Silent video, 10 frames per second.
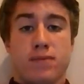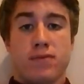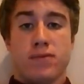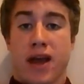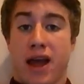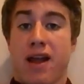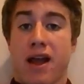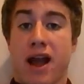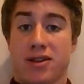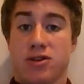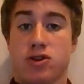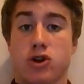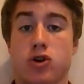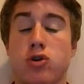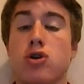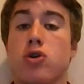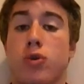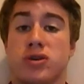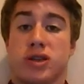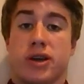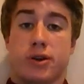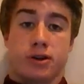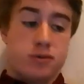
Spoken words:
that had to do with securities